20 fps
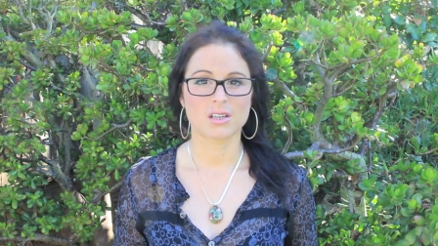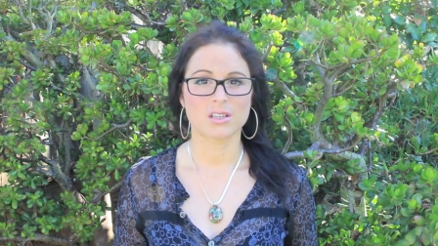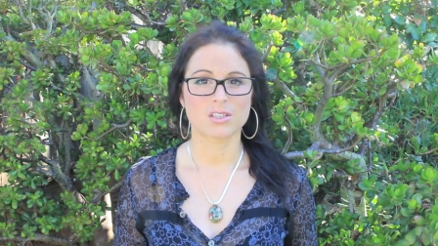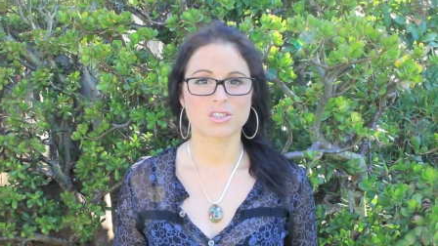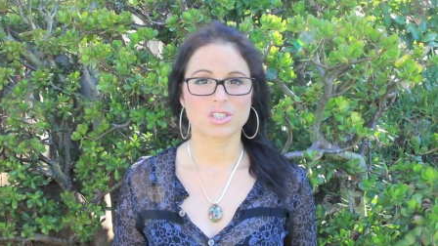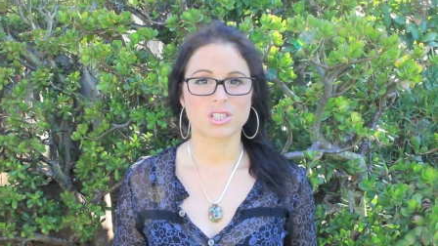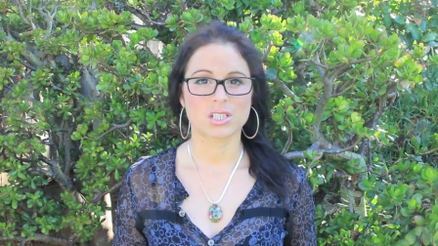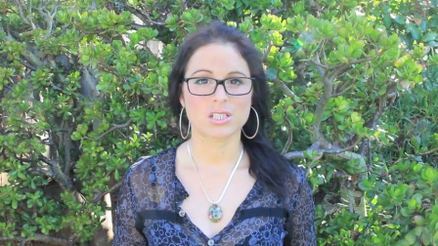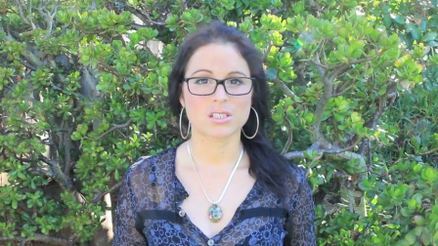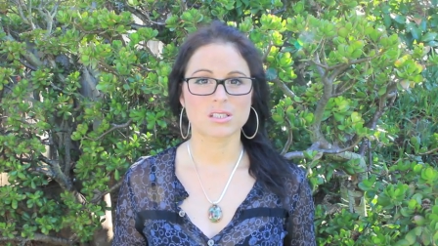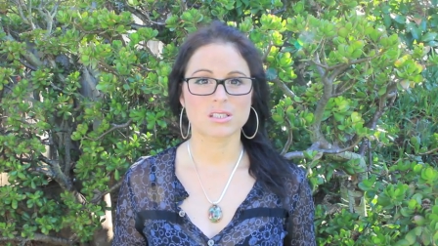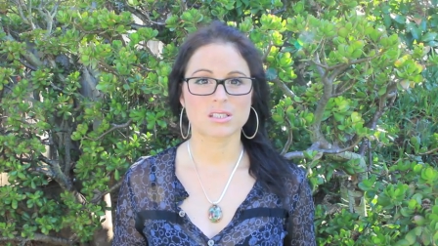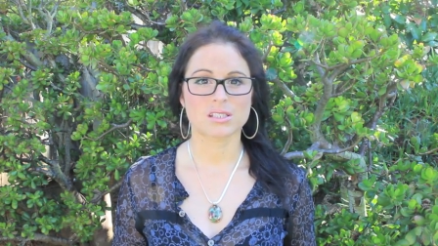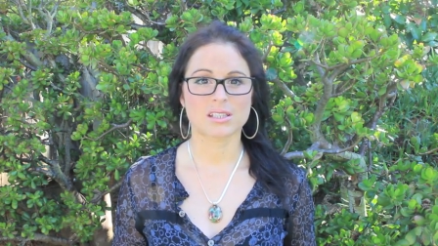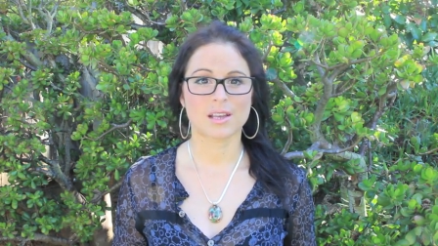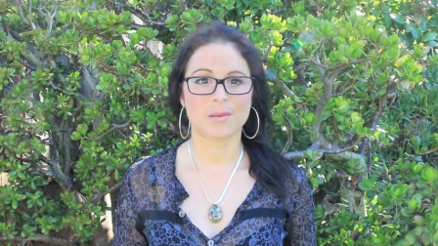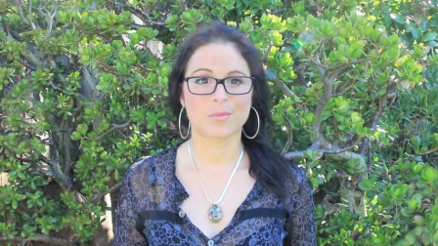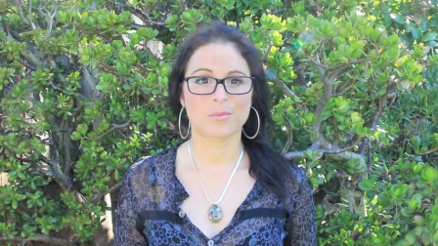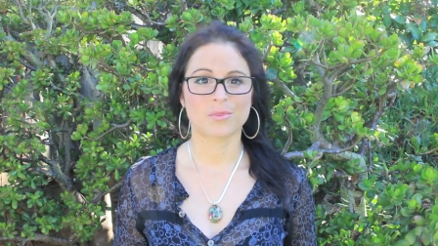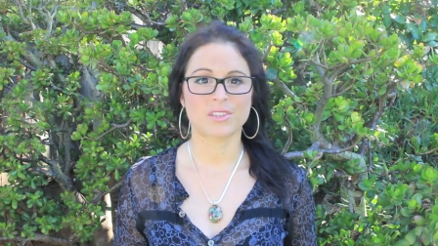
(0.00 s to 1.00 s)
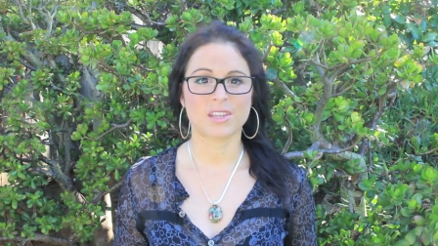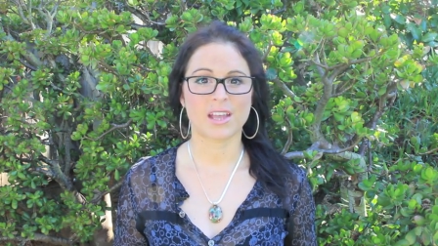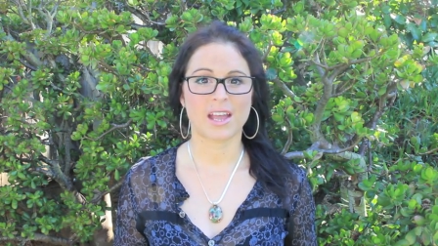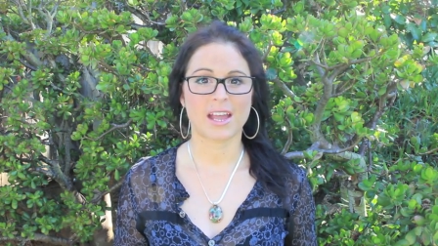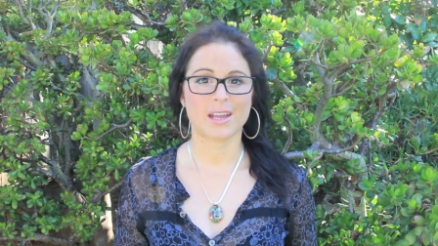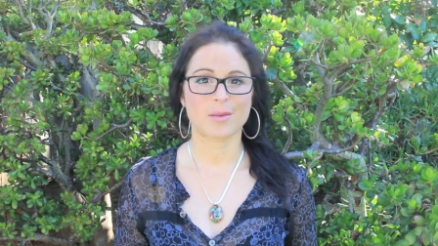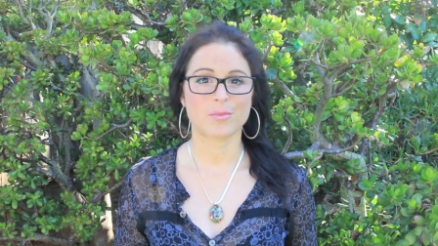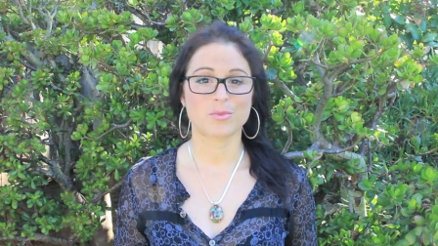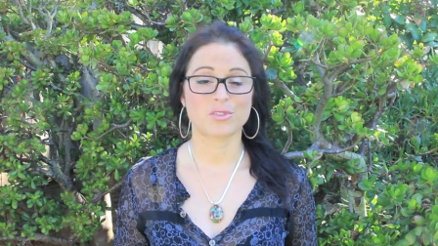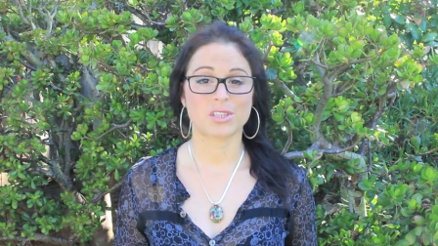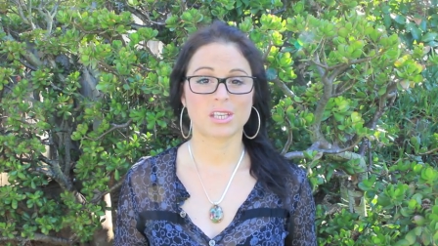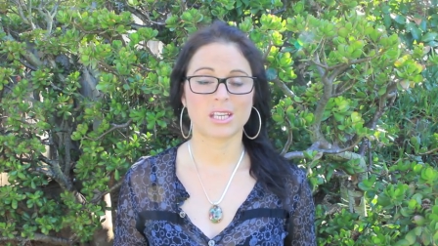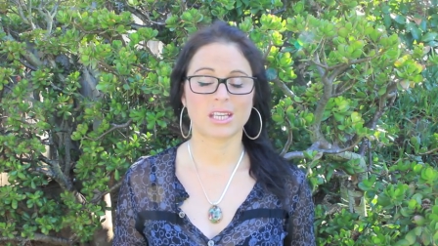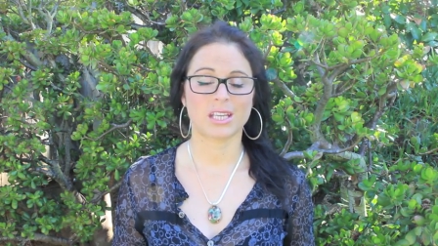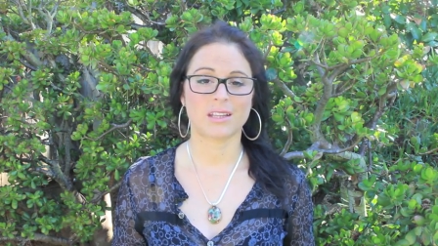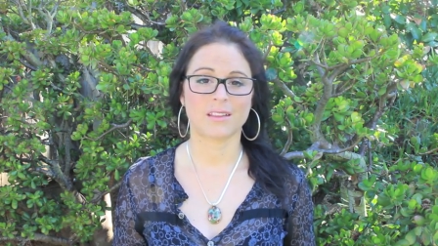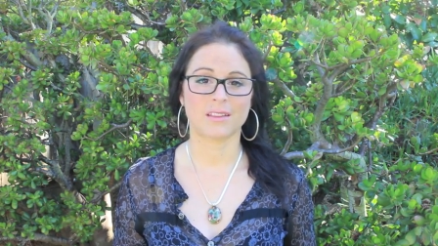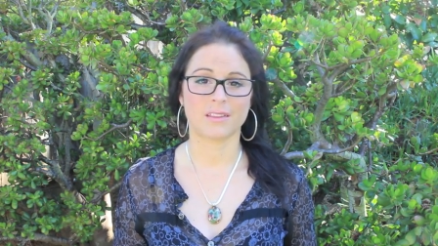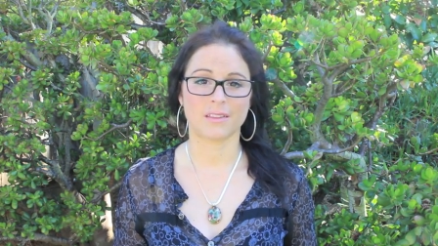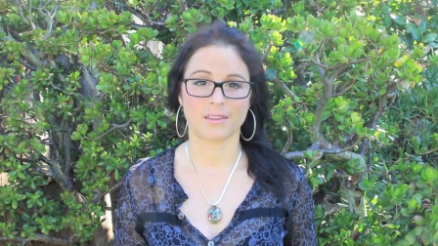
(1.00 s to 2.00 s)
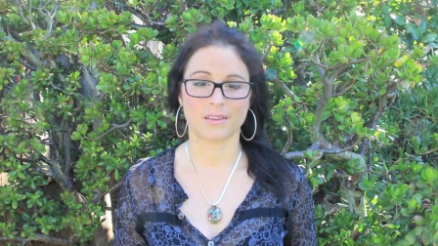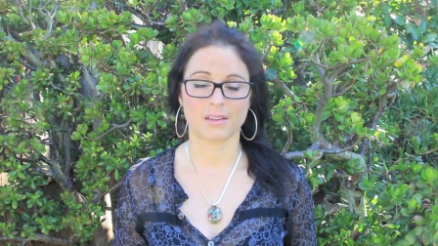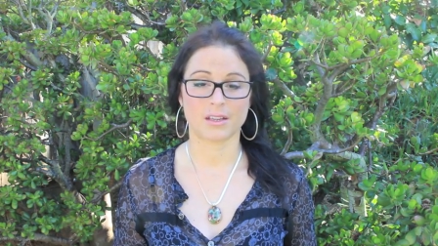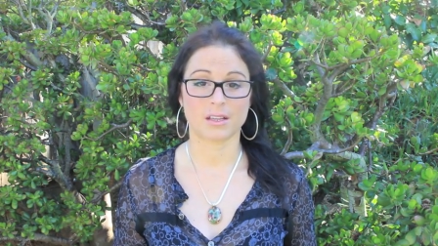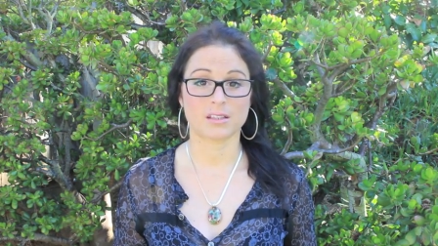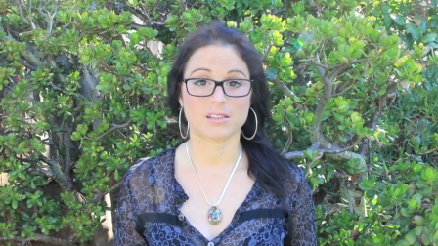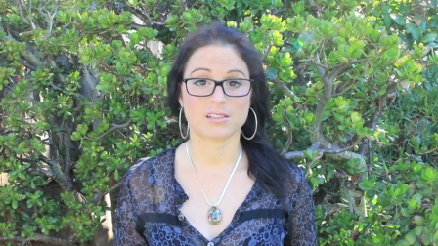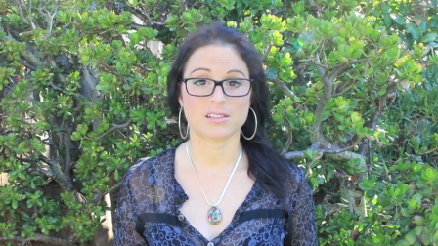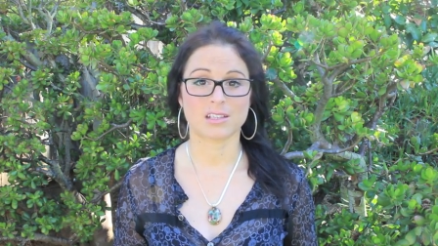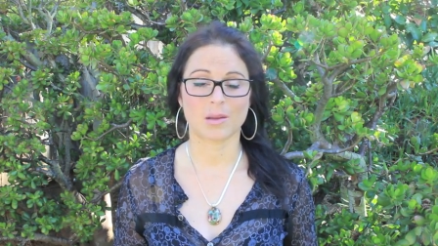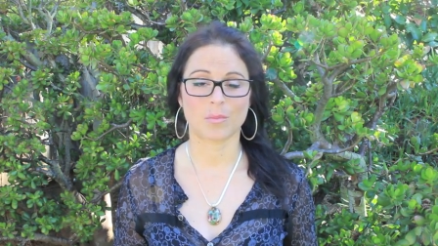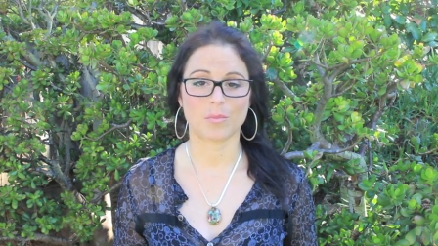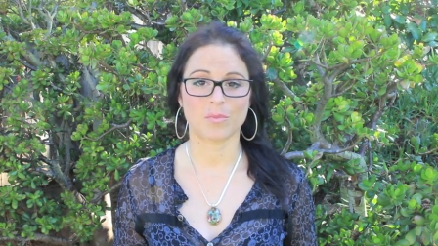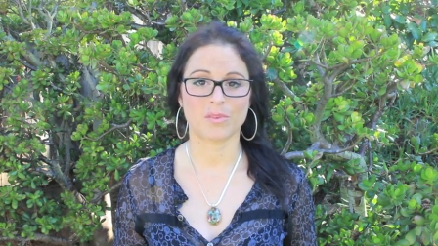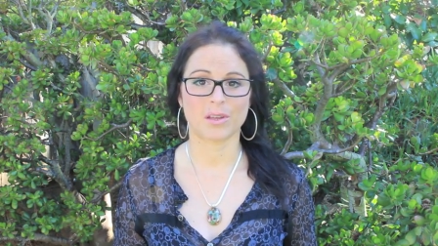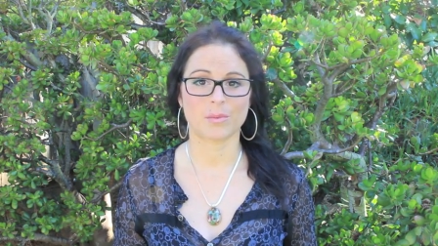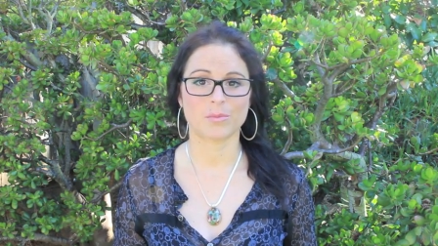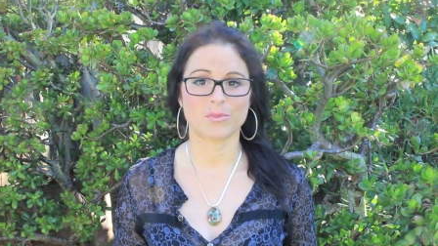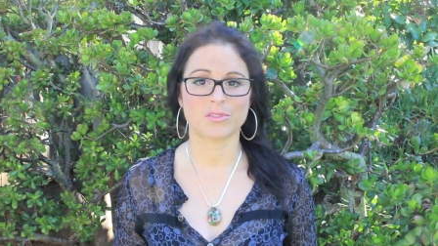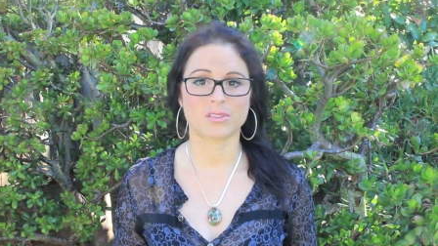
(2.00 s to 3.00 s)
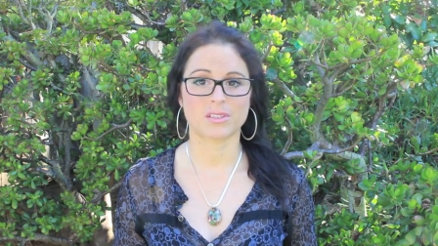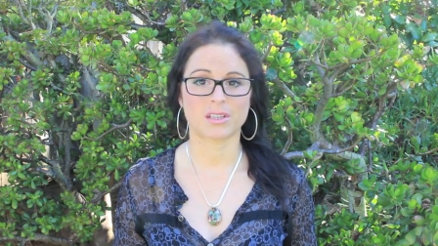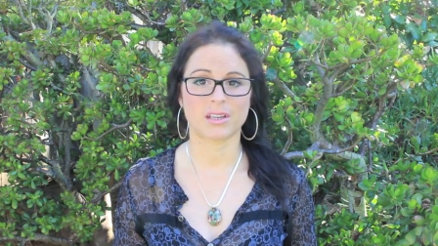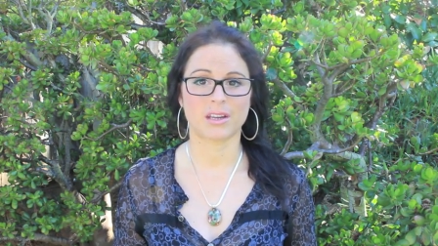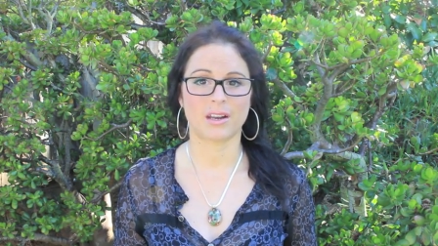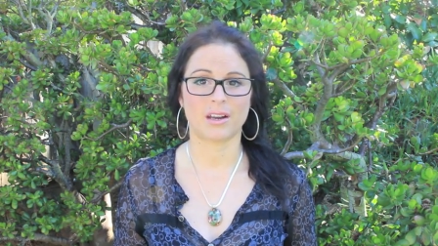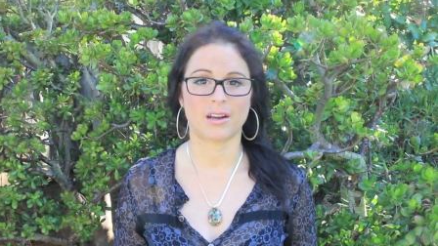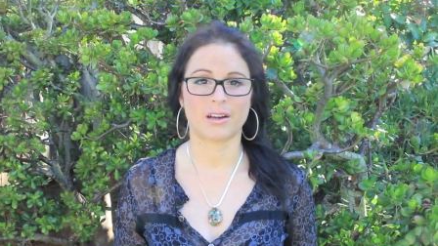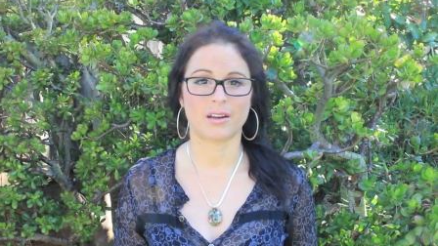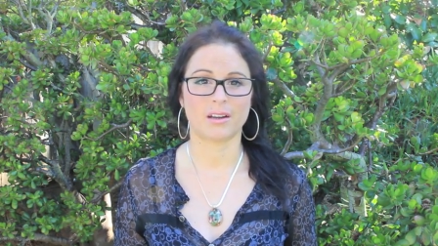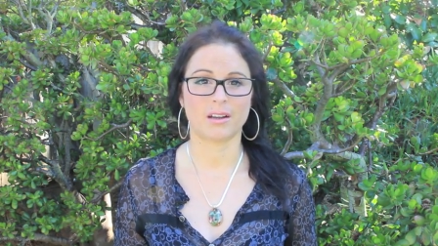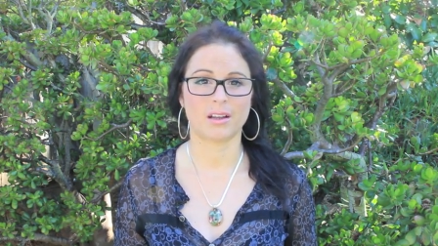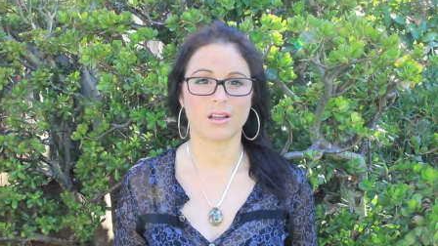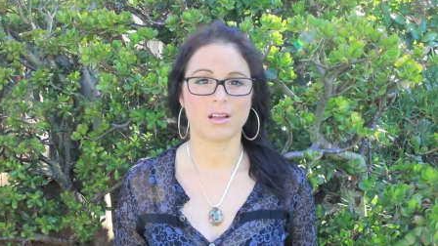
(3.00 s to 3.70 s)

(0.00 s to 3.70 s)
just sometimes hidden and sometimes there,